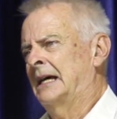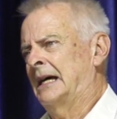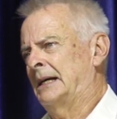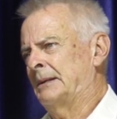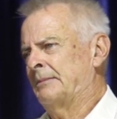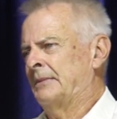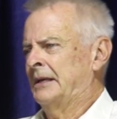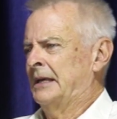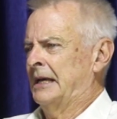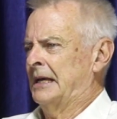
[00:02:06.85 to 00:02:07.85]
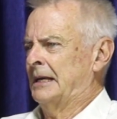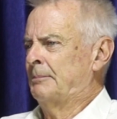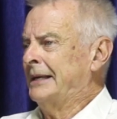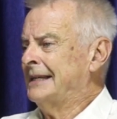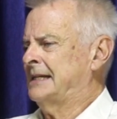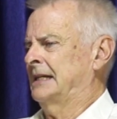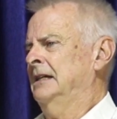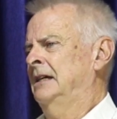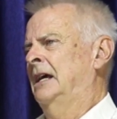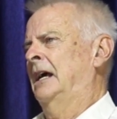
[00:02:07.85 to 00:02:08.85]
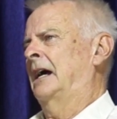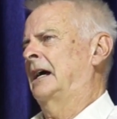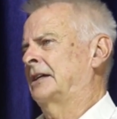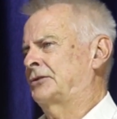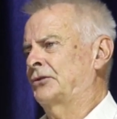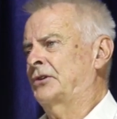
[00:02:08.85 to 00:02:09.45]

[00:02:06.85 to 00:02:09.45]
ability to